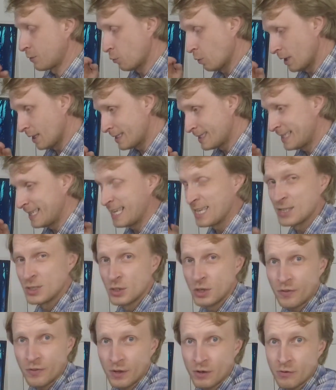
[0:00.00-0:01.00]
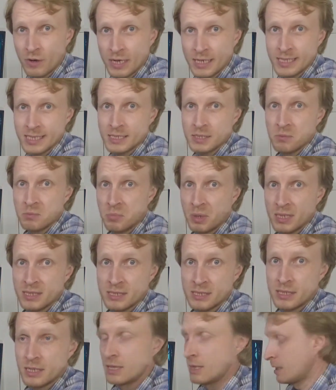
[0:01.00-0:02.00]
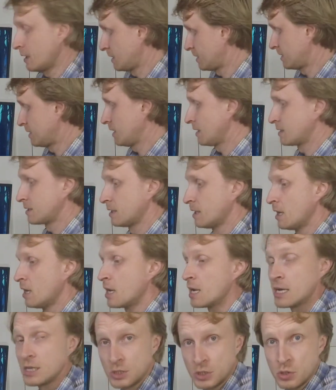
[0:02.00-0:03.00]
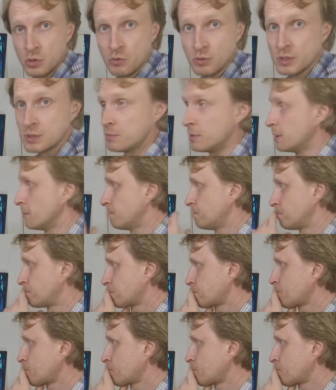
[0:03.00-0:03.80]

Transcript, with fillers: Quality is not the greatest, but still it's, it's, it's usable.